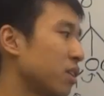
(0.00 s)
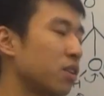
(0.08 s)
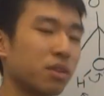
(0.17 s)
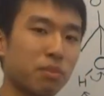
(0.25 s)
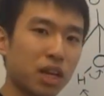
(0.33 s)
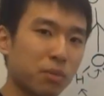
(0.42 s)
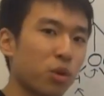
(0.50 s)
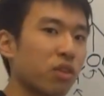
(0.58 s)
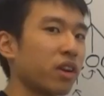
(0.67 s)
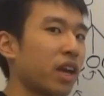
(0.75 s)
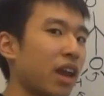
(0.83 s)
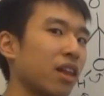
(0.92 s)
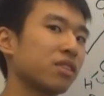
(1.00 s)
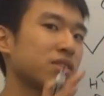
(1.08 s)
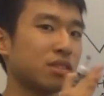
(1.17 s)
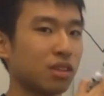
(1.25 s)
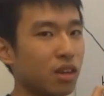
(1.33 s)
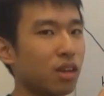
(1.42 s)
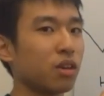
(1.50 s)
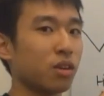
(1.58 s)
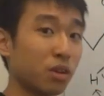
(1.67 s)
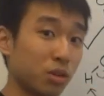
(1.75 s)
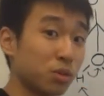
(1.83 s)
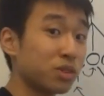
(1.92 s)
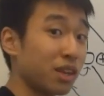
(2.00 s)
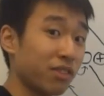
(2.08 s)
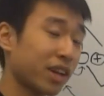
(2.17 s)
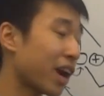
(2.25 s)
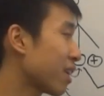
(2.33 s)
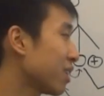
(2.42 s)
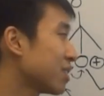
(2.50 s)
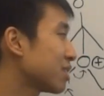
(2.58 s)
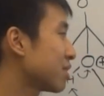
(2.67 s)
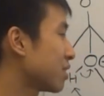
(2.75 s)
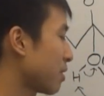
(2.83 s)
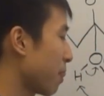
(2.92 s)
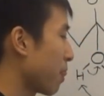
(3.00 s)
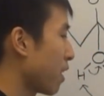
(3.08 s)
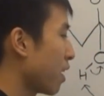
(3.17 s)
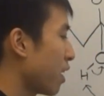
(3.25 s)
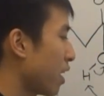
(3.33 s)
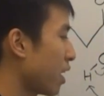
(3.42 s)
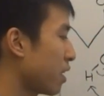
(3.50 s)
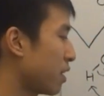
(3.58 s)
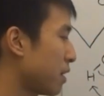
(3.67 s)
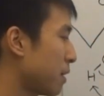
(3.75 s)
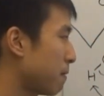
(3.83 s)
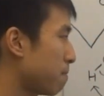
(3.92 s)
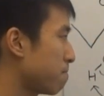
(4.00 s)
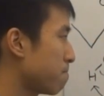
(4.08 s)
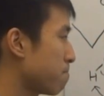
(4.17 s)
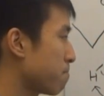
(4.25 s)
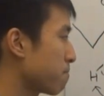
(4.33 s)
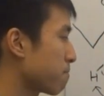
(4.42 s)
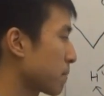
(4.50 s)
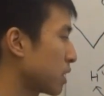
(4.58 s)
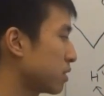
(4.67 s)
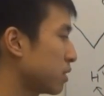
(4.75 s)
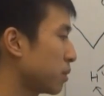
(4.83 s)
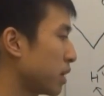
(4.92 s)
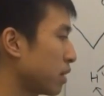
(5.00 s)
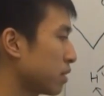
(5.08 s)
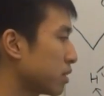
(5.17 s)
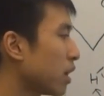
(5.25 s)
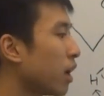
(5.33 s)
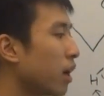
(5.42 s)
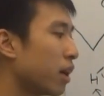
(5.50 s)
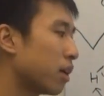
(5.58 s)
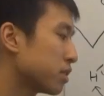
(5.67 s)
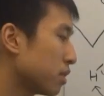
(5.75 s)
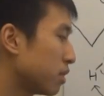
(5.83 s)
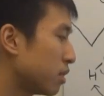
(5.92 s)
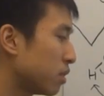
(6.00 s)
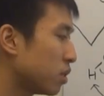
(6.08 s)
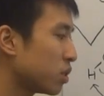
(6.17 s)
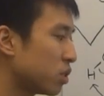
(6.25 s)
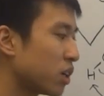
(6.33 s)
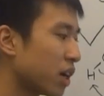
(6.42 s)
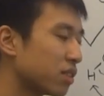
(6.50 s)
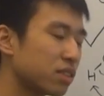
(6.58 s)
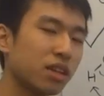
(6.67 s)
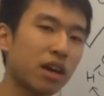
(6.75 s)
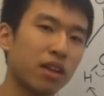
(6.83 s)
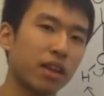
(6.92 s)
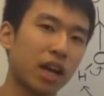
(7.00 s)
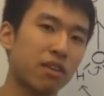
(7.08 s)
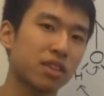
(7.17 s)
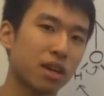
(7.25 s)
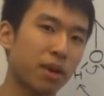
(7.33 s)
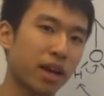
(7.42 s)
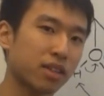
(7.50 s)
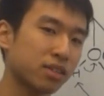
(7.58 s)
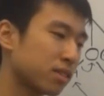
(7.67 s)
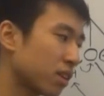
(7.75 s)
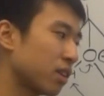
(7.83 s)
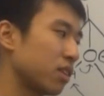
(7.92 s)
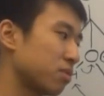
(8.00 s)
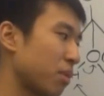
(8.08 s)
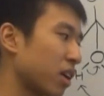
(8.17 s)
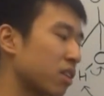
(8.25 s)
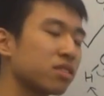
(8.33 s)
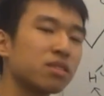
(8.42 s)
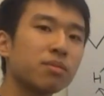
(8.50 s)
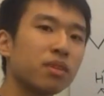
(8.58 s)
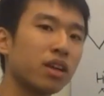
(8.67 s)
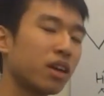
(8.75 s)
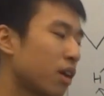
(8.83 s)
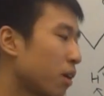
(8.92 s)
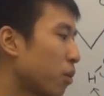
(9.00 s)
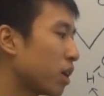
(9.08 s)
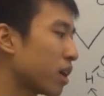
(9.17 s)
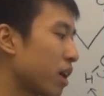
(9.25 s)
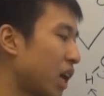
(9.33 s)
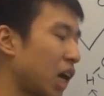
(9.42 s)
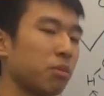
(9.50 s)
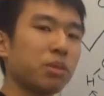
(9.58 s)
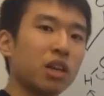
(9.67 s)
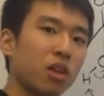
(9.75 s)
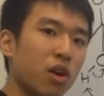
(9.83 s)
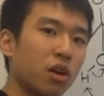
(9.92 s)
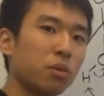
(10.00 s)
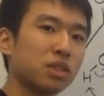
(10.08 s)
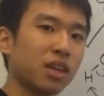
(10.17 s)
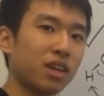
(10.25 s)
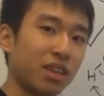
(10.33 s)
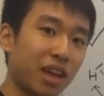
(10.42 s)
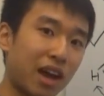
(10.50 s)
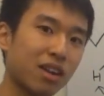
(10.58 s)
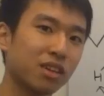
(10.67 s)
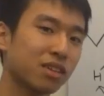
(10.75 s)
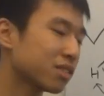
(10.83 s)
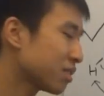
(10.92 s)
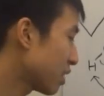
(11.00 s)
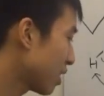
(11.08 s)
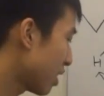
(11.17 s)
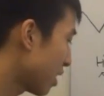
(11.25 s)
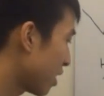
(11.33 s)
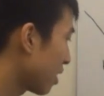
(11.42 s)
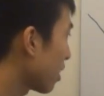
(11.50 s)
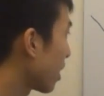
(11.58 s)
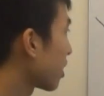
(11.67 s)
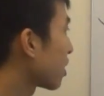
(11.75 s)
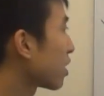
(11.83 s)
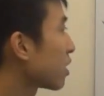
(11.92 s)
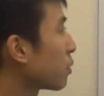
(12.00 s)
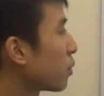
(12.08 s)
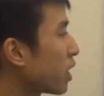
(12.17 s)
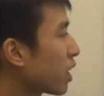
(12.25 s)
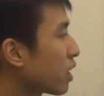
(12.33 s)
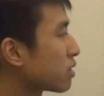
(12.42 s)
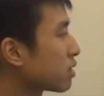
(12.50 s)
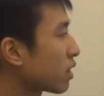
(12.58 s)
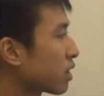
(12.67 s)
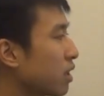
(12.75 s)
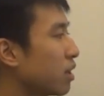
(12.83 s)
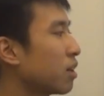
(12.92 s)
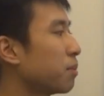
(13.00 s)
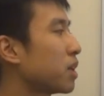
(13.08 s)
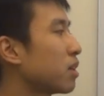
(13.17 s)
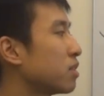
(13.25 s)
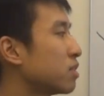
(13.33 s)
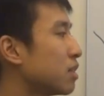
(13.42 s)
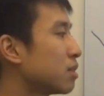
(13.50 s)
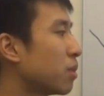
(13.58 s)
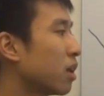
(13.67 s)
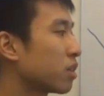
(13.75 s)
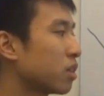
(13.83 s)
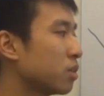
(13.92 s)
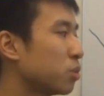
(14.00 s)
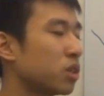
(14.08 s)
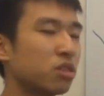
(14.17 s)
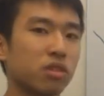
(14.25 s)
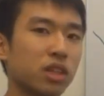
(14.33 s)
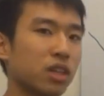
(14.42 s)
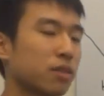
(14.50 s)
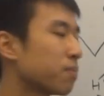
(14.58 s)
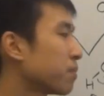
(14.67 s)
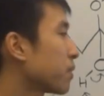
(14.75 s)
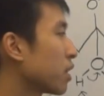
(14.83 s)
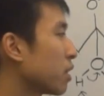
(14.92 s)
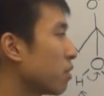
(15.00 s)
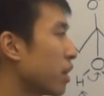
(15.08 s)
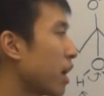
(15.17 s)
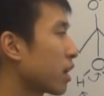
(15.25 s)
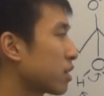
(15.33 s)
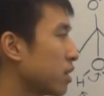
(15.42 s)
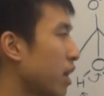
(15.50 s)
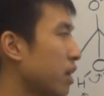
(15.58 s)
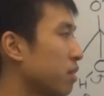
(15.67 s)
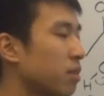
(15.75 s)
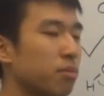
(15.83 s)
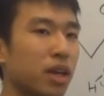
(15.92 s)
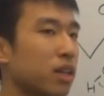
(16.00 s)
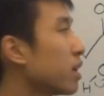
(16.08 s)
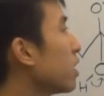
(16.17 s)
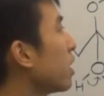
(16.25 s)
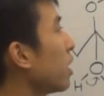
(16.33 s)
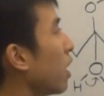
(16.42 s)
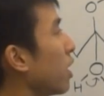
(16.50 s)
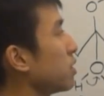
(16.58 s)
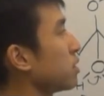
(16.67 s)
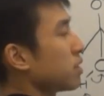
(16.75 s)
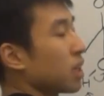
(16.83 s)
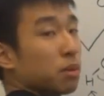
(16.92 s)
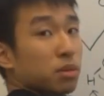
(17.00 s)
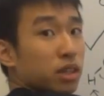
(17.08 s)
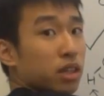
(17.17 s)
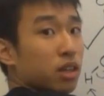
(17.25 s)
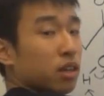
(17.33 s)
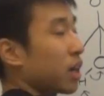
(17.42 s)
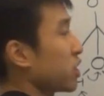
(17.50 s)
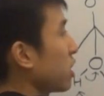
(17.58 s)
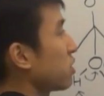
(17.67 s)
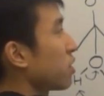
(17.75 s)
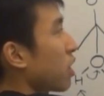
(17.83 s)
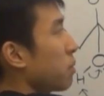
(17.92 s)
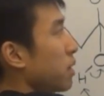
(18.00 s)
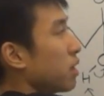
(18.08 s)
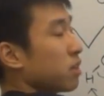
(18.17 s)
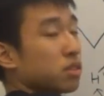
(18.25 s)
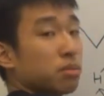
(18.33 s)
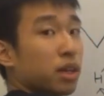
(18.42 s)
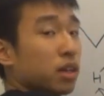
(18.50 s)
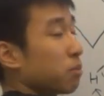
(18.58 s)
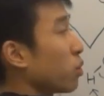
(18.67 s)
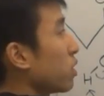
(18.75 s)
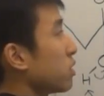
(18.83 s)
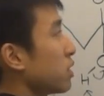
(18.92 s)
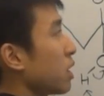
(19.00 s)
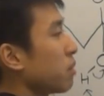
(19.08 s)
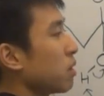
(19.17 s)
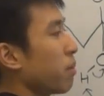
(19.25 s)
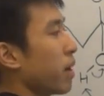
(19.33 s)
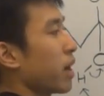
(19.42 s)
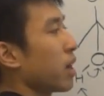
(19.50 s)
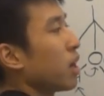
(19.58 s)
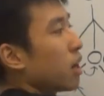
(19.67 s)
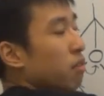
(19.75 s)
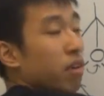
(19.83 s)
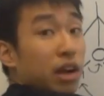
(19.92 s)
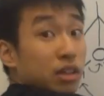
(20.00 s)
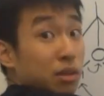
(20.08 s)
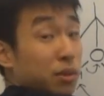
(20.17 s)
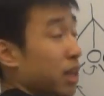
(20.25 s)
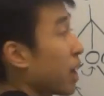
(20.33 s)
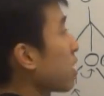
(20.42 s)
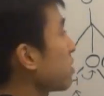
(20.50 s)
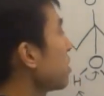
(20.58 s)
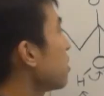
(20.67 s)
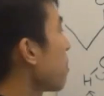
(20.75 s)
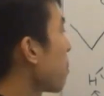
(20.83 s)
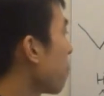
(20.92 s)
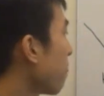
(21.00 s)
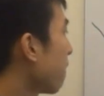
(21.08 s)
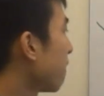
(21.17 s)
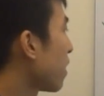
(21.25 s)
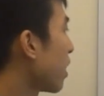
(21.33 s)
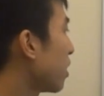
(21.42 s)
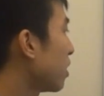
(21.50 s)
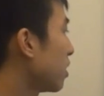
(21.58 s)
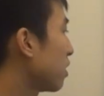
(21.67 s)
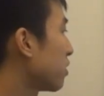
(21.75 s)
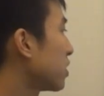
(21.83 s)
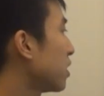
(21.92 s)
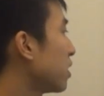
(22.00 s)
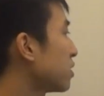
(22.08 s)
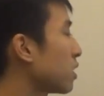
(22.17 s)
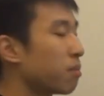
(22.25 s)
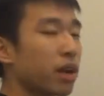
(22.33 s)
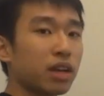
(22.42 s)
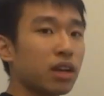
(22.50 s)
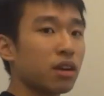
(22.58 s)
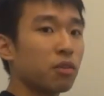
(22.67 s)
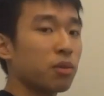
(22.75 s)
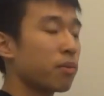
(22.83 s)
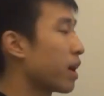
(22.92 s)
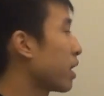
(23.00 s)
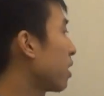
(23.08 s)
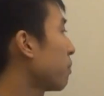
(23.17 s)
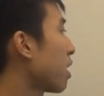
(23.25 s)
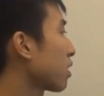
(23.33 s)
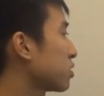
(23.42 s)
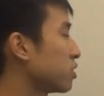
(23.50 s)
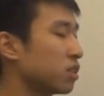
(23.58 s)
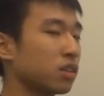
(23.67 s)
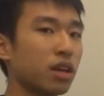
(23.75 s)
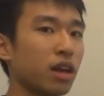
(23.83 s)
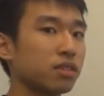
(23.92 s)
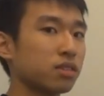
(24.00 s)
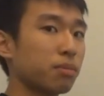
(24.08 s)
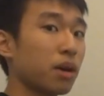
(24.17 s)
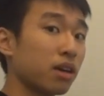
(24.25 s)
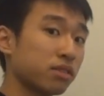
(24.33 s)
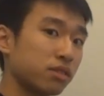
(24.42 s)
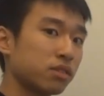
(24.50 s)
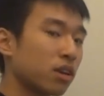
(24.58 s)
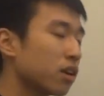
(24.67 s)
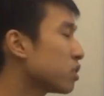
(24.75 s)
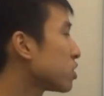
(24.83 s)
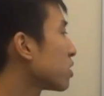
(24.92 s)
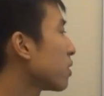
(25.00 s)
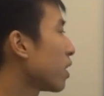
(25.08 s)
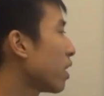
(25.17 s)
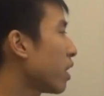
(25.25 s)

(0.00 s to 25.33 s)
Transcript: you don't make more of your catalyst, you don't lose any of your catalyst. And um, let's see what else. And also, you, did you kind of see how like every time I got stuck in this mechanism, what kind of helped me along was like the catalyst. Like when I got stuck here because this molecule wouldn't really react, I made it unstable here. I changed the carbonyl to make it more unstable by reacting with the acid. And then in this step right here, when my um, oxygen has a positive charge,